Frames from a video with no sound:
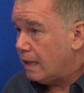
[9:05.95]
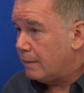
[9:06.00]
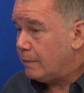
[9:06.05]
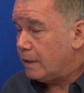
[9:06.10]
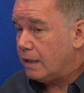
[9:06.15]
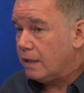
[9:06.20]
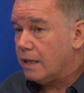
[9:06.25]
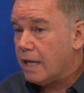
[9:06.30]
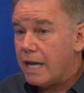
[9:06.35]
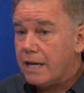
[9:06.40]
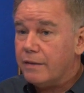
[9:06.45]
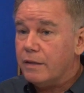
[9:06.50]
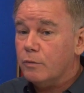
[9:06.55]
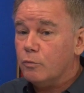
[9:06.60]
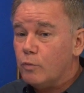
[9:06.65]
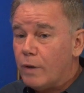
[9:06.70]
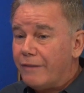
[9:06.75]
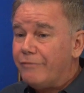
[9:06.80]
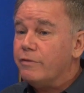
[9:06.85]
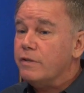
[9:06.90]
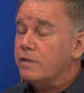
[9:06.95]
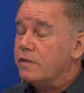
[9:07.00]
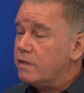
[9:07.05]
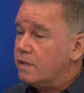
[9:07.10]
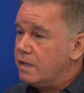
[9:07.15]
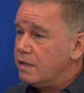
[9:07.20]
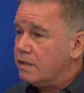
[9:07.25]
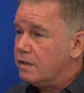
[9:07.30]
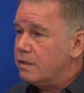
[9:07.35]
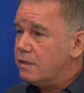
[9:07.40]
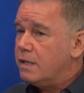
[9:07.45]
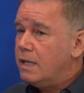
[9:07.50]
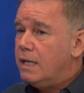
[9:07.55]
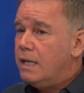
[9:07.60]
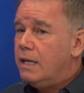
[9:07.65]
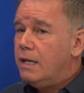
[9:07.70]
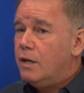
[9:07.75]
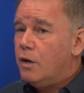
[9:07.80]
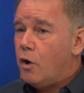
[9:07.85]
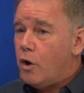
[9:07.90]
I mean, a lot of the references
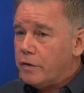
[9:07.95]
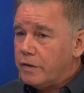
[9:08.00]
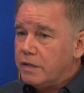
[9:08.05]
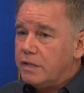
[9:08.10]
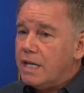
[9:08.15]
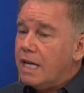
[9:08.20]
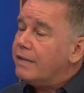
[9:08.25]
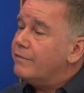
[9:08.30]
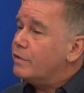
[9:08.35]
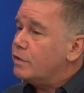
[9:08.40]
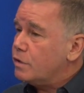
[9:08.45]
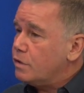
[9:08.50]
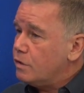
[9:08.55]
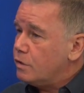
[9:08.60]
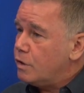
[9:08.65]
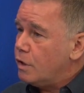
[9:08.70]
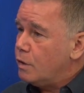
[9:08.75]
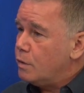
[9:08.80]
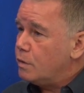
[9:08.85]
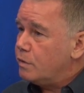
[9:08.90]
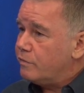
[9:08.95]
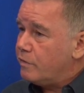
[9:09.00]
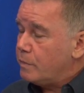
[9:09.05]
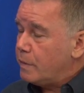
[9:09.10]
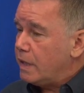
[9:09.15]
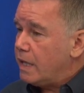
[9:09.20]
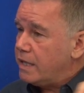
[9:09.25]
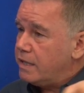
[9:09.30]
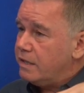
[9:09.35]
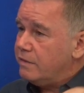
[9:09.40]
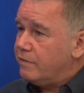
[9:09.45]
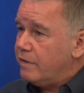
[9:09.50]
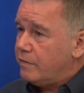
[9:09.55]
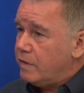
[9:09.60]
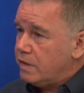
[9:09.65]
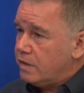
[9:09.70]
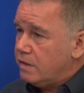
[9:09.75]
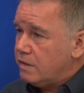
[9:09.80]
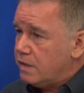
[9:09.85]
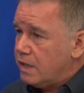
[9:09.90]
on the television shows from the nineteen
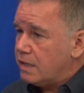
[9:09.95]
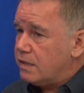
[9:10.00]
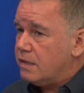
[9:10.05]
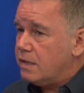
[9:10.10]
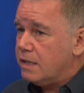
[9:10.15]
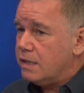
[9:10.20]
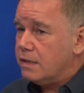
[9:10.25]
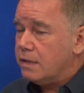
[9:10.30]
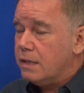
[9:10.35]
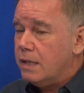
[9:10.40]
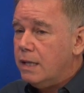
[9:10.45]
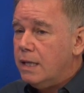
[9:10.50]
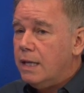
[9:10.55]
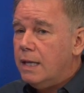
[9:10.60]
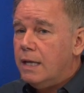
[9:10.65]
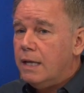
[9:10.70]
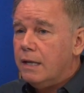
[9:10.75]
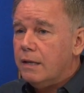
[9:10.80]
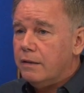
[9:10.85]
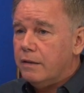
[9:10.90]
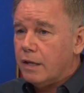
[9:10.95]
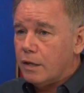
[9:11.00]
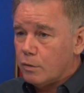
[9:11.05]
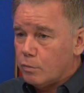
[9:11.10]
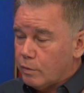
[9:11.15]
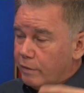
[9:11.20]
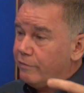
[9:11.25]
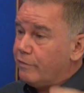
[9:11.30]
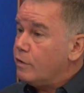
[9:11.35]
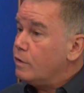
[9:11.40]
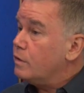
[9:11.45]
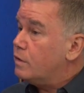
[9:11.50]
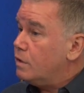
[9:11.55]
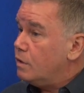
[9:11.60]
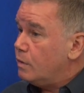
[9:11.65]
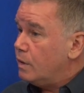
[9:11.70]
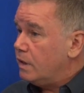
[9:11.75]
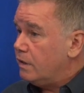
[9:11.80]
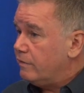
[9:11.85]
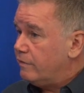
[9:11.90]
fifties and sixties that are referred
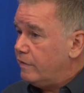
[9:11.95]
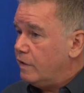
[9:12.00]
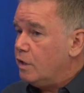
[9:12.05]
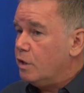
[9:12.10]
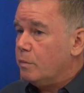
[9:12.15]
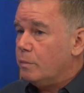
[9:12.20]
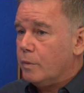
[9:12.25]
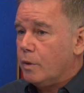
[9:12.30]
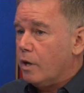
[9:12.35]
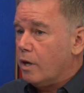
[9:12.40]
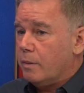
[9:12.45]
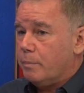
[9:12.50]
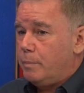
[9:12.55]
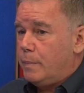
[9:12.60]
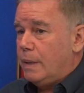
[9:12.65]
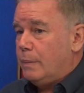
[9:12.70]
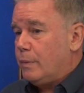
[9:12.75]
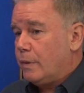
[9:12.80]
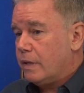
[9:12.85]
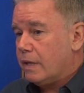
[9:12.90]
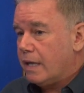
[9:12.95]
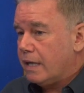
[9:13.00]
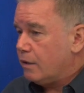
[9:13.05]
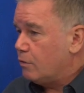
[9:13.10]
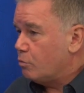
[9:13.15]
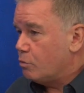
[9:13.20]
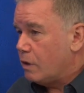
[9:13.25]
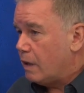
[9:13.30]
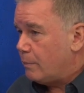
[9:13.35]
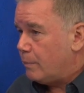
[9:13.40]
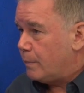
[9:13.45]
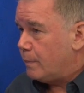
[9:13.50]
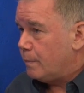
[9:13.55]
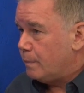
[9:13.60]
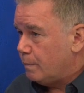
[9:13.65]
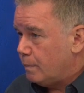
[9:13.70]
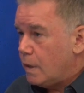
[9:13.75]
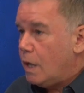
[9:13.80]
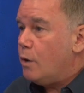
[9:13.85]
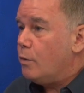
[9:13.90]
to in the film are people that I grew up
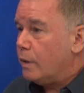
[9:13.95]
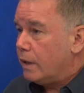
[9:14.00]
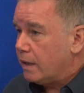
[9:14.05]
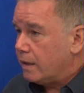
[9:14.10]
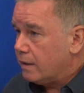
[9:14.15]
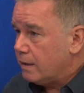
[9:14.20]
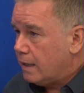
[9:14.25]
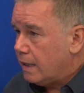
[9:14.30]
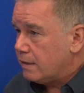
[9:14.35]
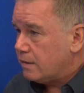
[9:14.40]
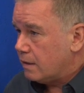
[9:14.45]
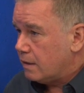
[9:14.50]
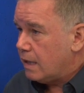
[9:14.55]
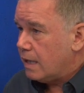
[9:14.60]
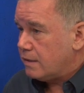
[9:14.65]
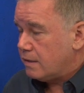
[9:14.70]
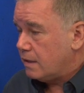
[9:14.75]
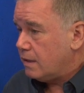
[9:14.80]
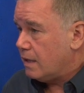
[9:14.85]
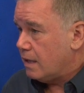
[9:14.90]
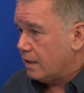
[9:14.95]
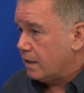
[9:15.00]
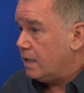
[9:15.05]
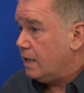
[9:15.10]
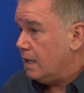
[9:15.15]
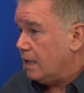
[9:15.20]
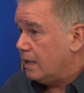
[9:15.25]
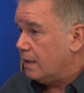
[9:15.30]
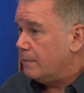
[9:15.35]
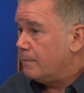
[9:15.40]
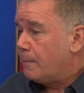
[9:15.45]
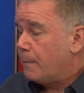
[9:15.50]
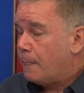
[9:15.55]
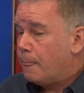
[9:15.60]
knowing as a, as a young kid.